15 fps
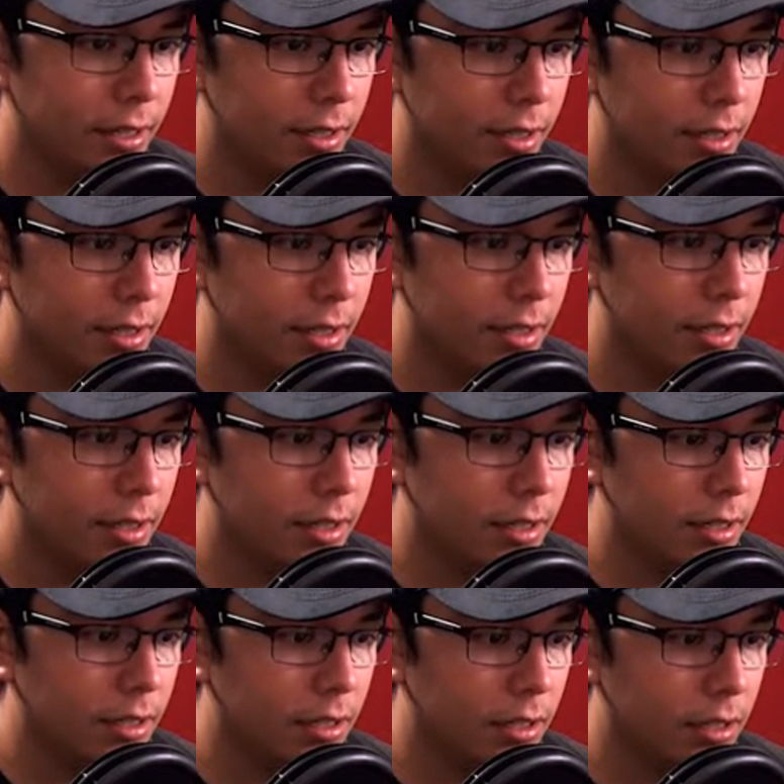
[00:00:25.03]

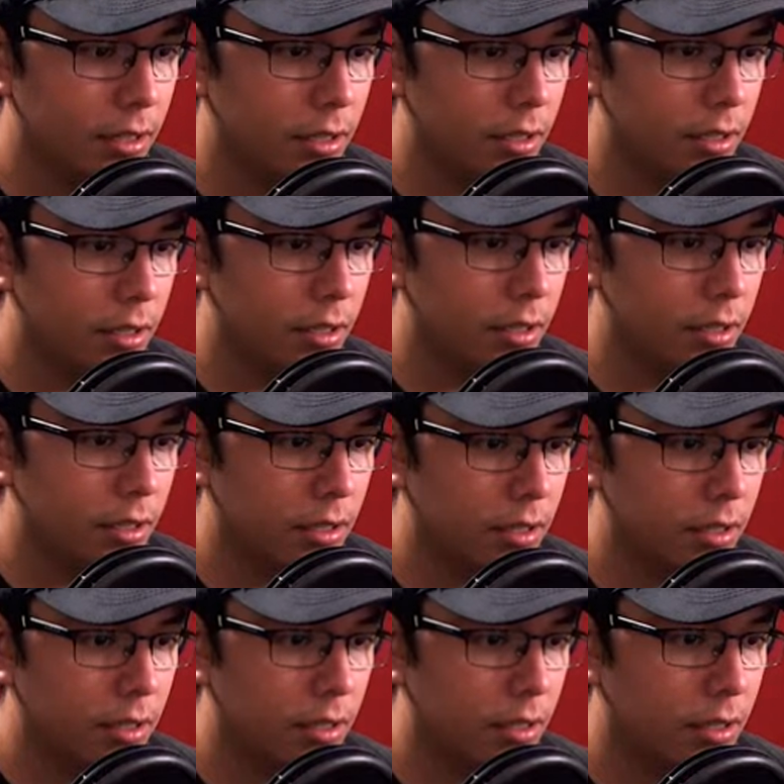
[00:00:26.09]

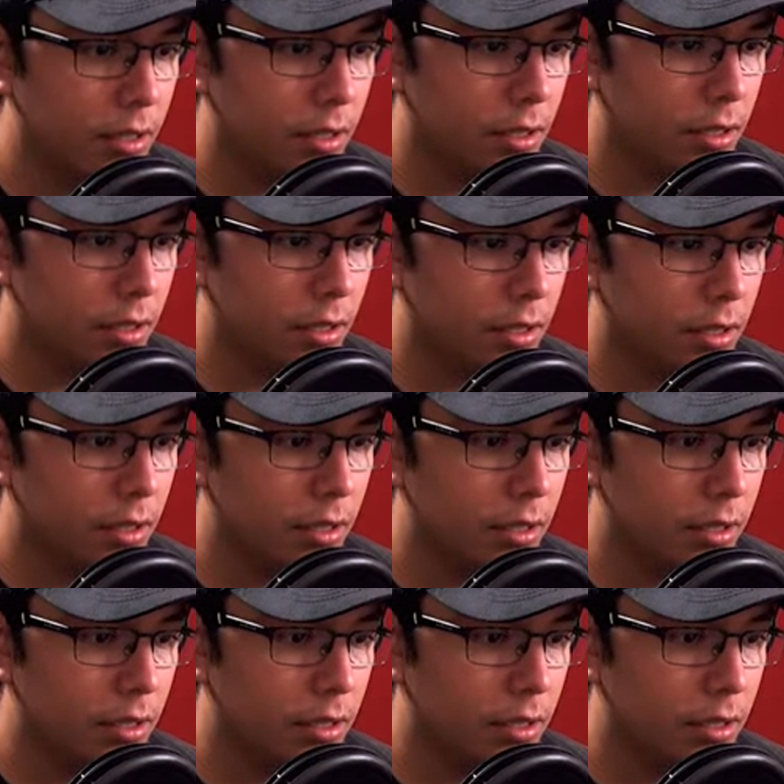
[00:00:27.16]
[no speech]